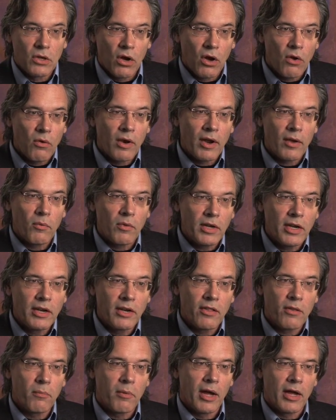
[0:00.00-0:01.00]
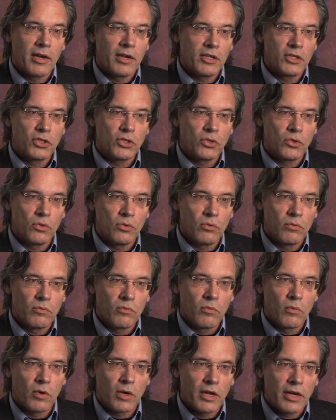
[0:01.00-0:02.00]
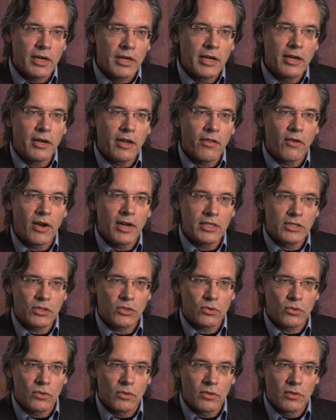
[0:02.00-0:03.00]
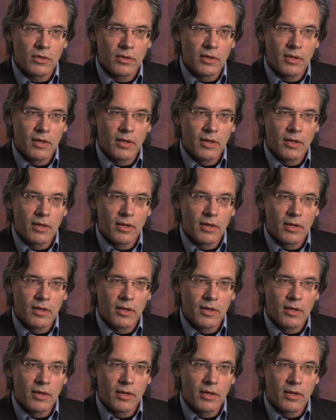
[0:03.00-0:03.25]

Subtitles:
all right, we need another bond issue, we're going to need another high school,